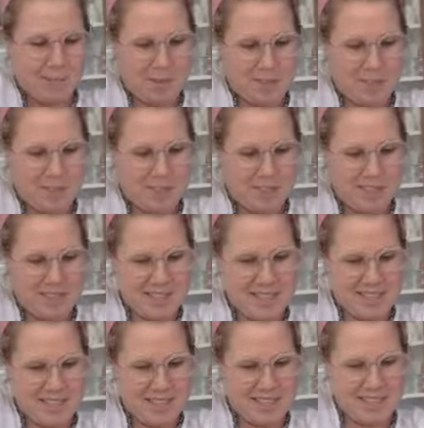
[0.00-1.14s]
So that's the
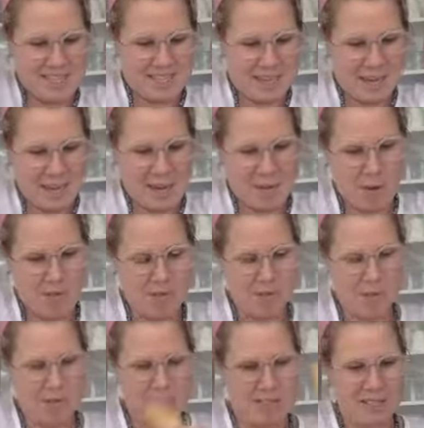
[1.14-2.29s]
second time I'm
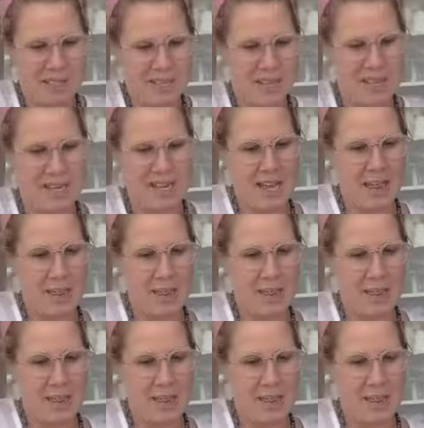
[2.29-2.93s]
squeezing,